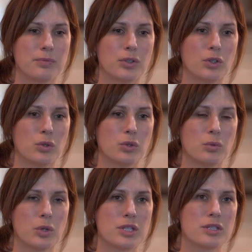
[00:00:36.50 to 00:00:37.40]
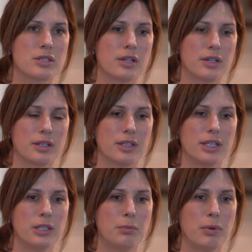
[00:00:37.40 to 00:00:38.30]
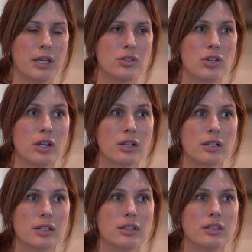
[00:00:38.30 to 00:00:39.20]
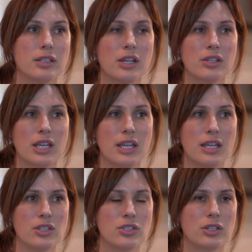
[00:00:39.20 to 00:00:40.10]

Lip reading: who was hit by a truck at a young age,